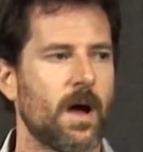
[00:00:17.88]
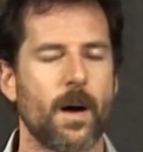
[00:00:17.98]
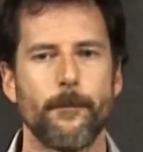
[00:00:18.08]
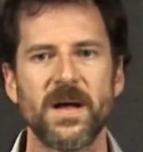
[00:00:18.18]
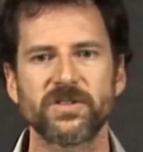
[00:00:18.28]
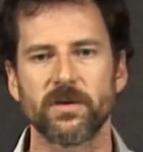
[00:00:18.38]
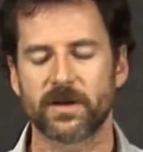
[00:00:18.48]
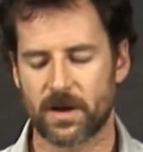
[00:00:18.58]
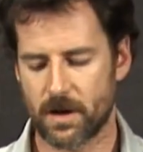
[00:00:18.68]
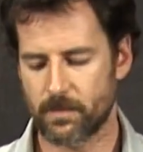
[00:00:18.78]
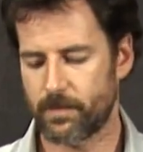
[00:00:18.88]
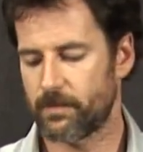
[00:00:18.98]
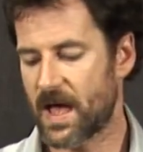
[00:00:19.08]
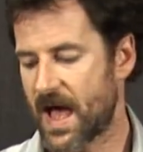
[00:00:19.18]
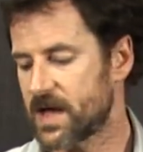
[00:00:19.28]
A measuring cup
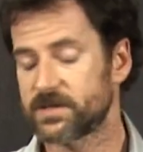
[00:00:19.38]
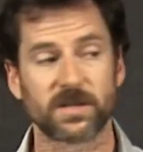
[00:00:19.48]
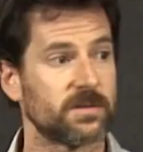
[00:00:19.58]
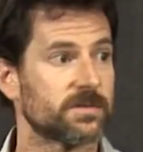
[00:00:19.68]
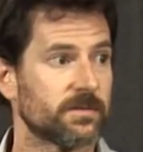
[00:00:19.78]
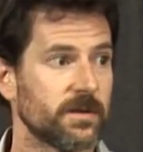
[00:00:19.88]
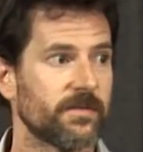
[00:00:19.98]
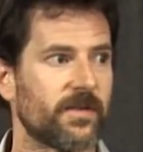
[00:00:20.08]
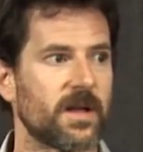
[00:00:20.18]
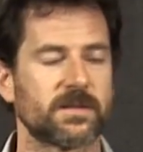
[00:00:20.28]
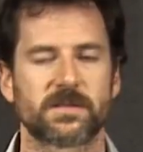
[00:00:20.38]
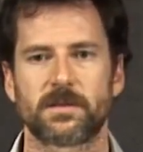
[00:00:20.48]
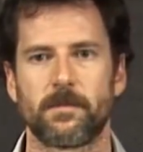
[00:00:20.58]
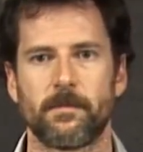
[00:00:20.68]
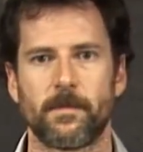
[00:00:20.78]
has a user interface.
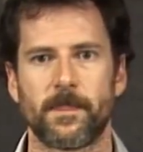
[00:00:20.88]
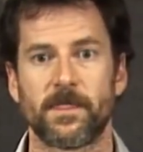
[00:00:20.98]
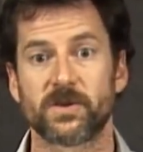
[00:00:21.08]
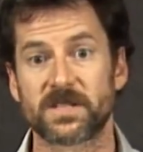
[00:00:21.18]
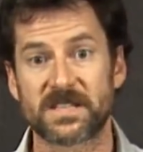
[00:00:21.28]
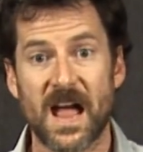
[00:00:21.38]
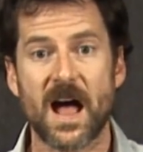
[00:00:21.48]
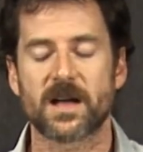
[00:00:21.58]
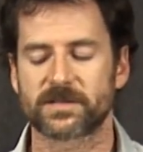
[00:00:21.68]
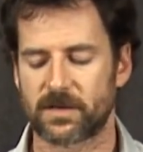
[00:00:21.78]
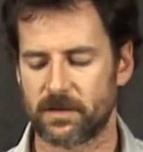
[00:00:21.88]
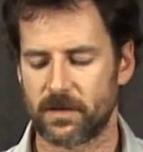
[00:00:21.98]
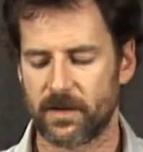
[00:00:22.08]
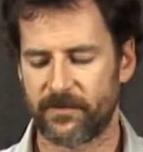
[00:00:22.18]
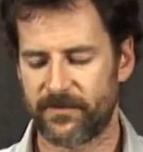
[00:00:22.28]
There's a task,
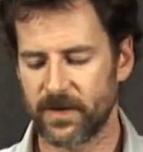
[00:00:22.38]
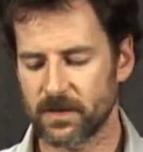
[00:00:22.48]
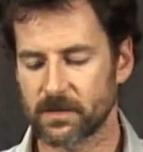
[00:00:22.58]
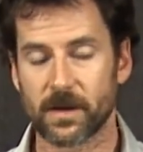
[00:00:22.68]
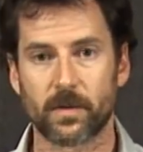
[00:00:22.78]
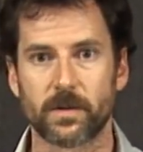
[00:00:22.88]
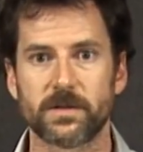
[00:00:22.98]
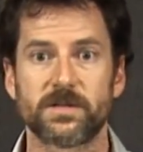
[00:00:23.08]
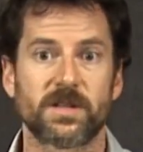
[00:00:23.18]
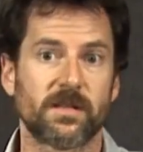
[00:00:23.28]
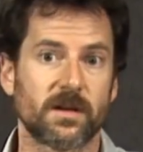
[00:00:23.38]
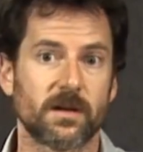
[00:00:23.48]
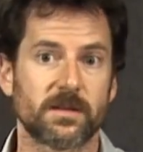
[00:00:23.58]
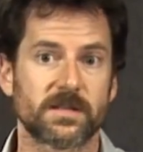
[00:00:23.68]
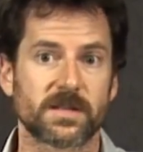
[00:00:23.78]
fill a liquid to
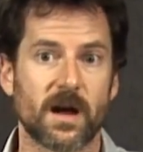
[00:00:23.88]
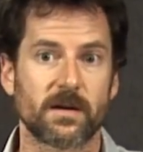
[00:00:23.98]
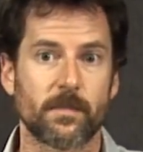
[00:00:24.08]
the desired